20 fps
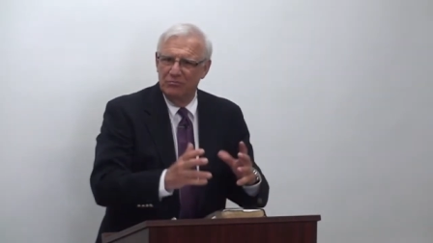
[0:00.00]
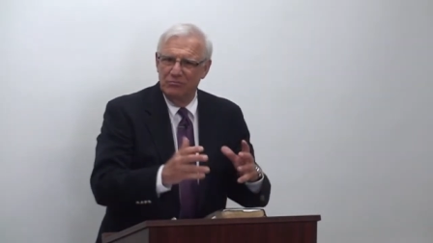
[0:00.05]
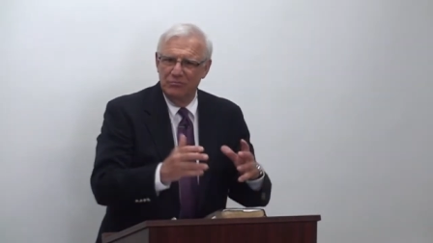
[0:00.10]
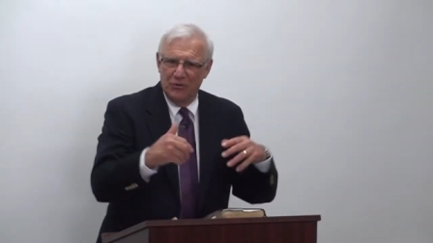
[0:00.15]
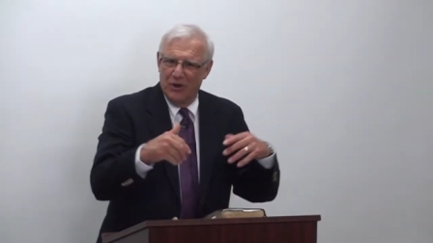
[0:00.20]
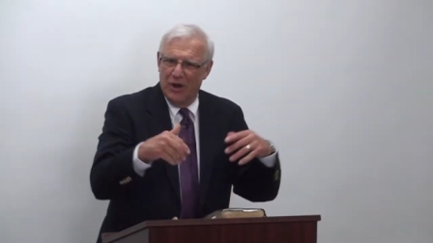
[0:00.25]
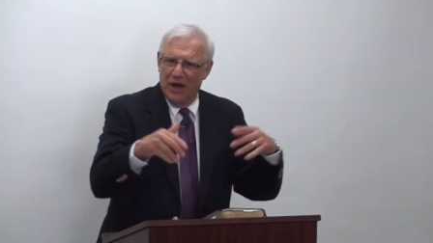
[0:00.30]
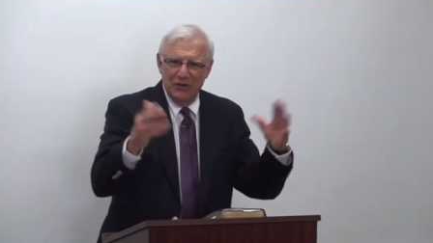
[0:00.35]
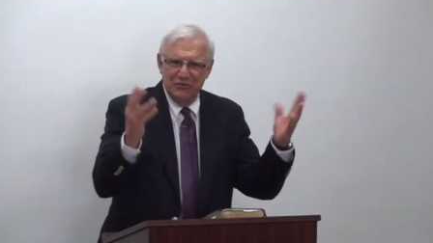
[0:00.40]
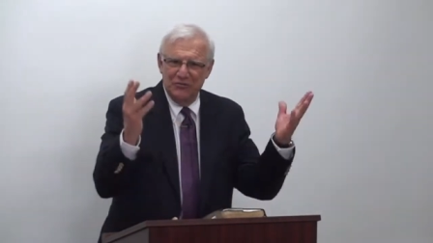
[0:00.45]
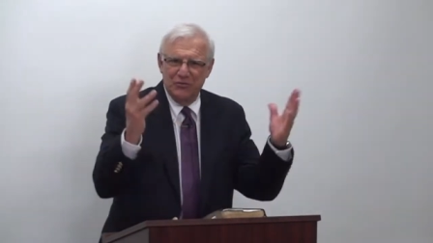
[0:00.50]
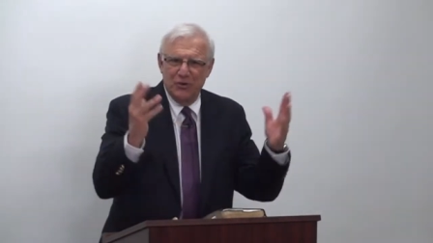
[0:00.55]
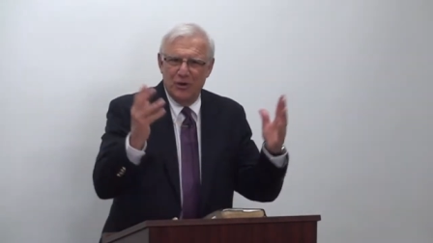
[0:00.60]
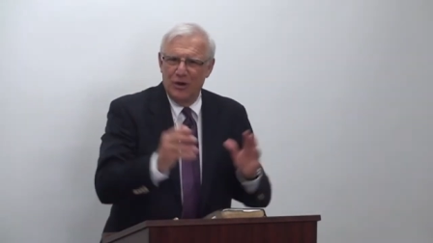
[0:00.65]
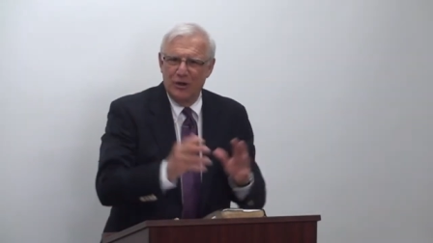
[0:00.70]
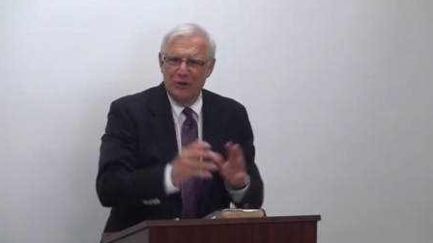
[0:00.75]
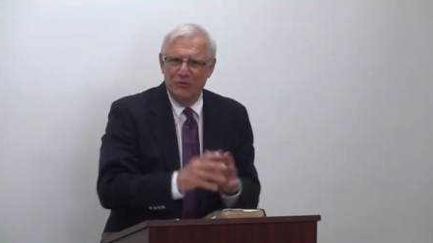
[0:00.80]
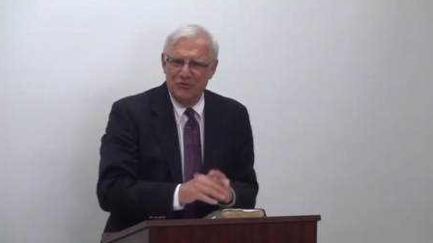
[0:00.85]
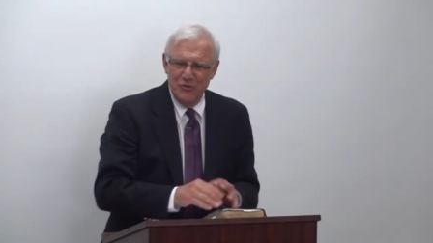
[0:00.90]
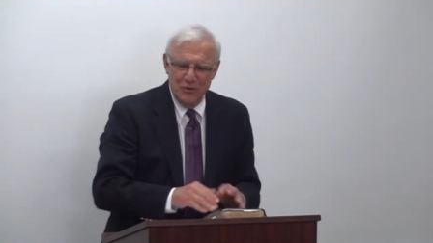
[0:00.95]
Try to
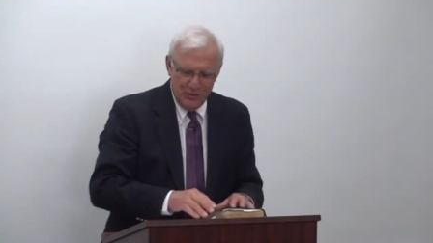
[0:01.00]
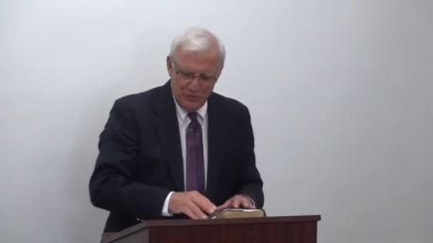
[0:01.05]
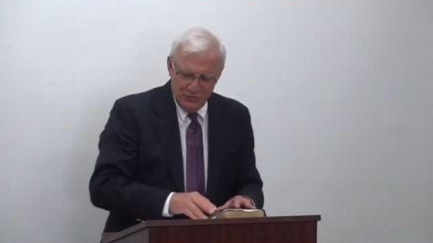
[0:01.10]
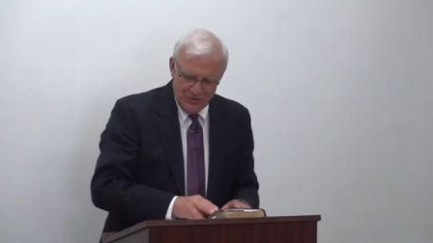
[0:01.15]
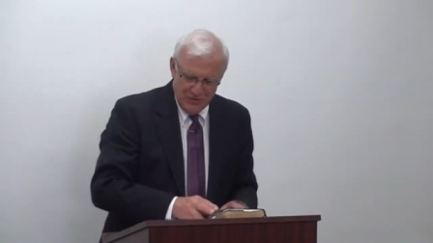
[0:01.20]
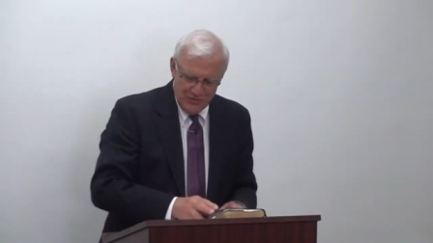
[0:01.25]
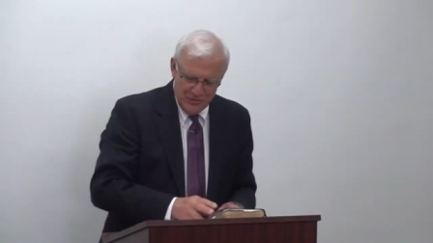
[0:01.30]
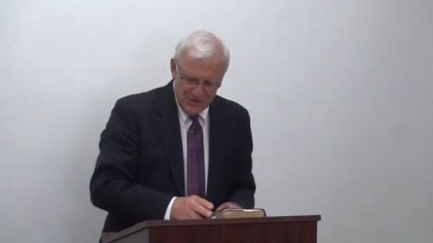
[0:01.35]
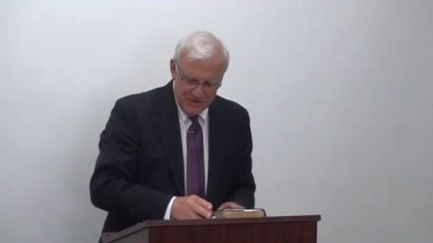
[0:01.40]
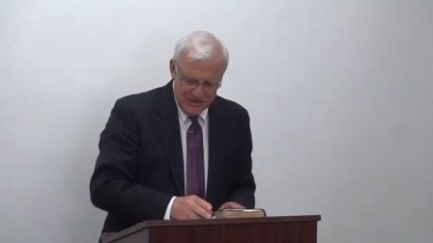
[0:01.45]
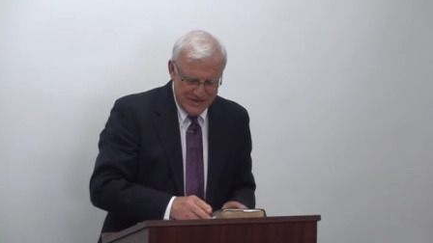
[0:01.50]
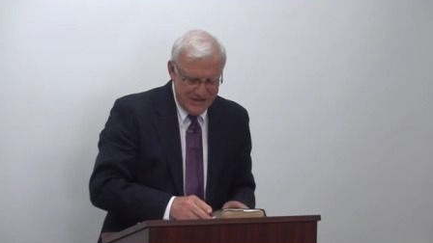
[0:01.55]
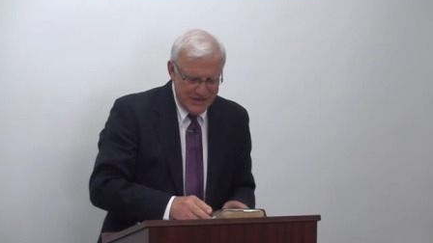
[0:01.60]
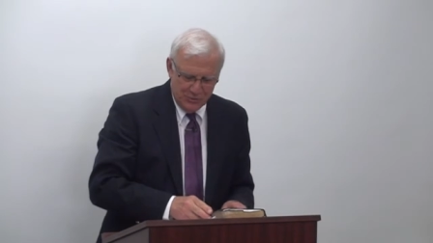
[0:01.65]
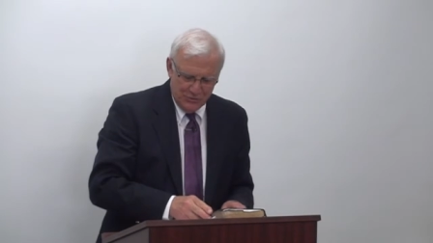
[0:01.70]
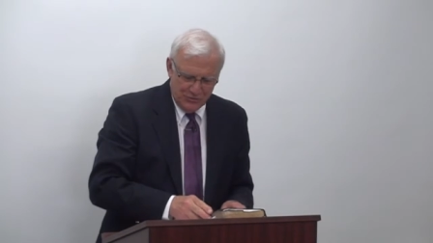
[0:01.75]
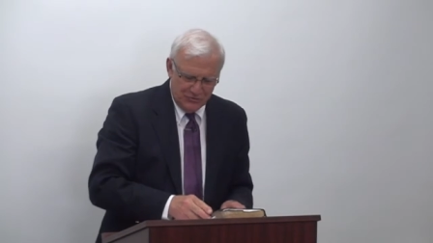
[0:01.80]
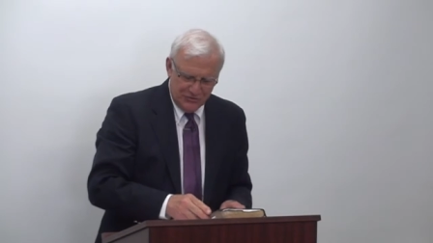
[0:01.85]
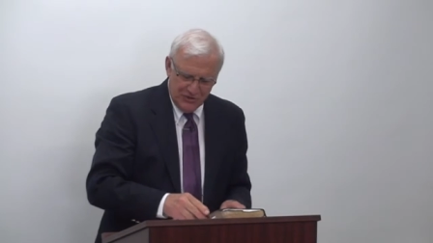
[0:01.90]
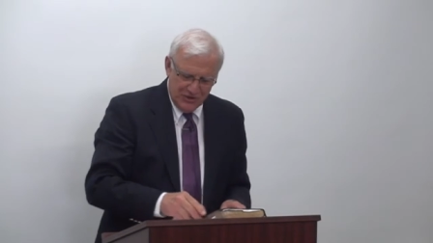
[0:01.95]
start a church in the
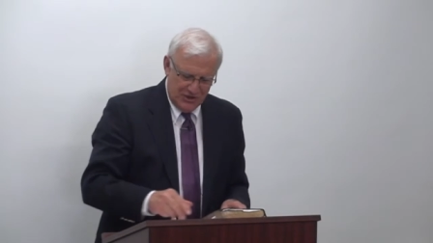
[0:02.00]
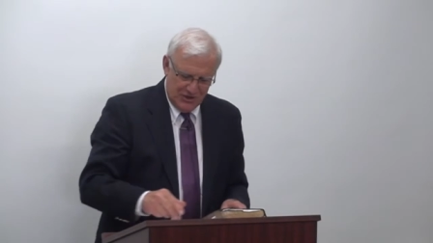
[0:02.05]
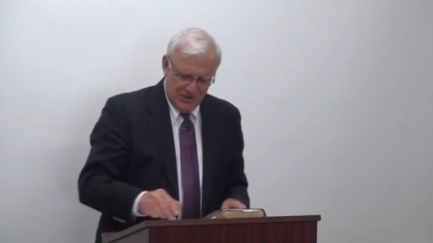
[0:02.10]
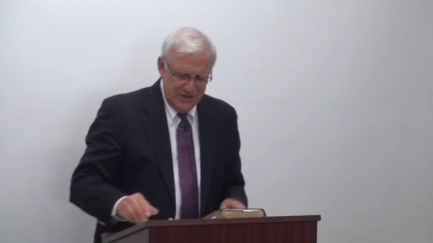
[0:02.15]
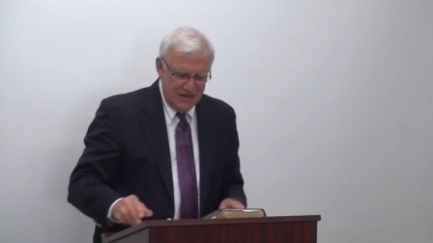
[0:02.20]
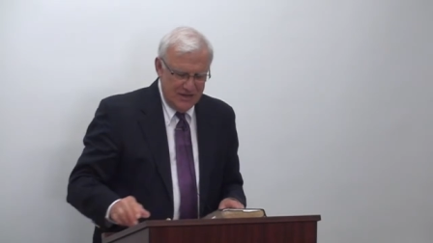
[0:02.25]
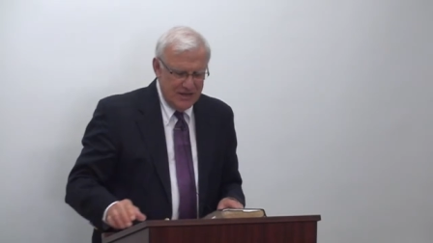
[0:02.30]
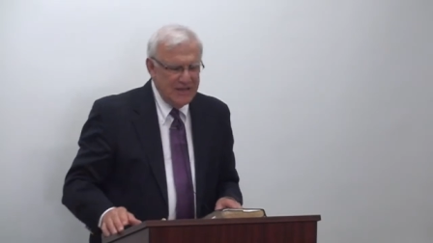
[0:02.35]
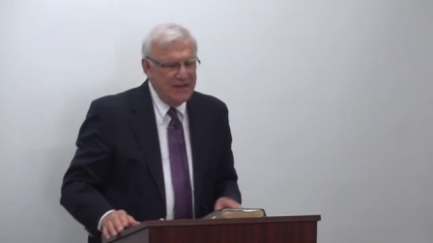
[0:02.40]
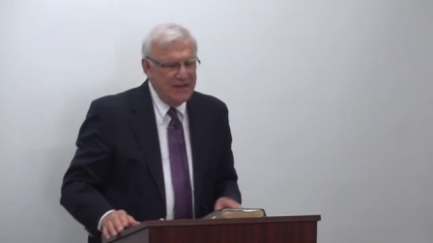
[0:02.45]
inner city.